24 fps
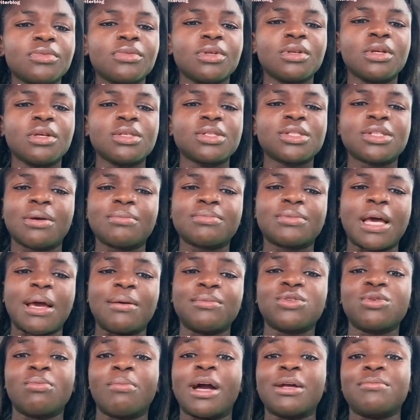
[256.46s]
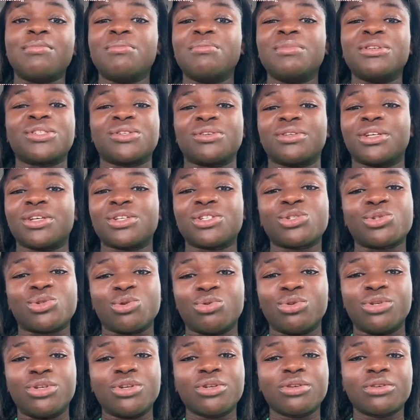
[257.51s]
Sometimes you might be
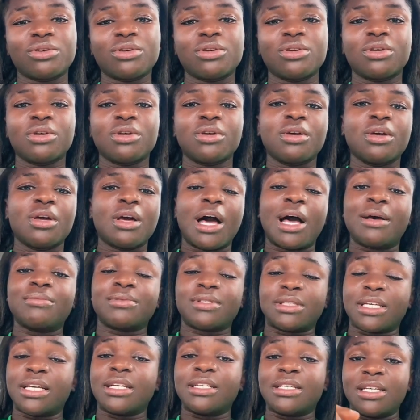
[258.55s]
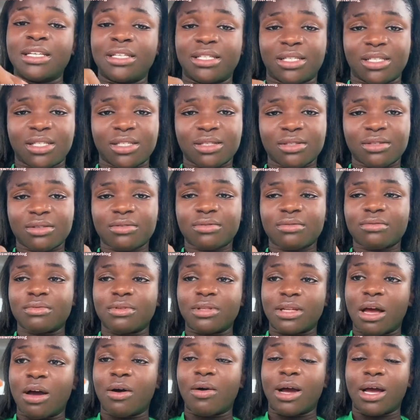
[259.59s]
misunderstood. I'm saying this
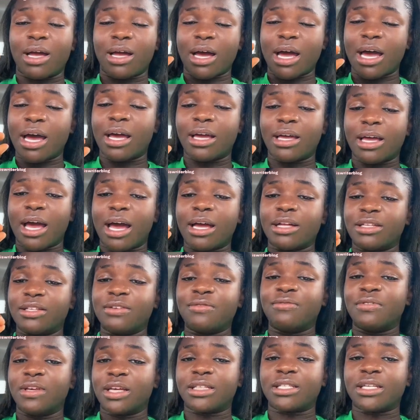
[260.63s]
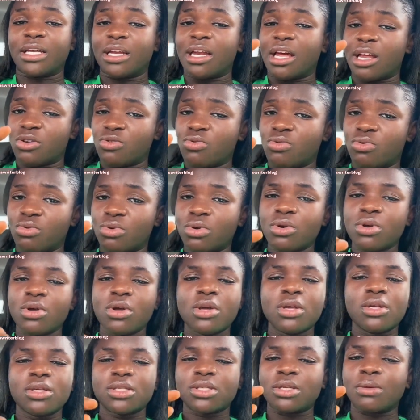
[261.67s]
now. I deviated, I know.
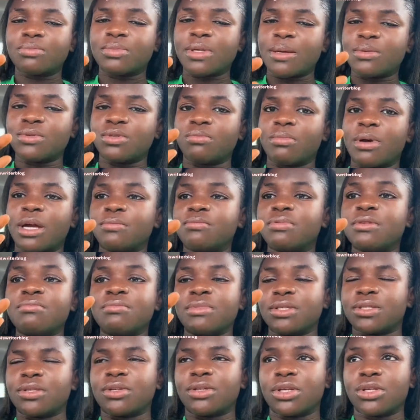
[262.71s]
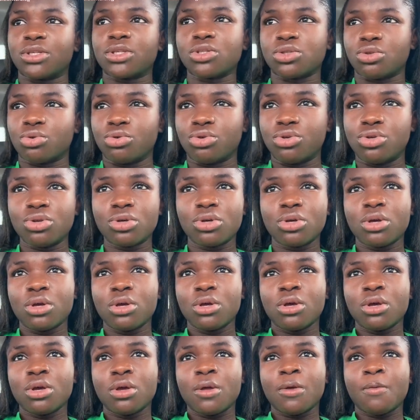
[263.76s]
Sometimes you might be misunderstood.
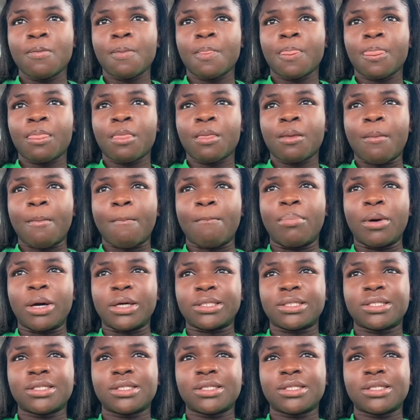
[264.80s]
But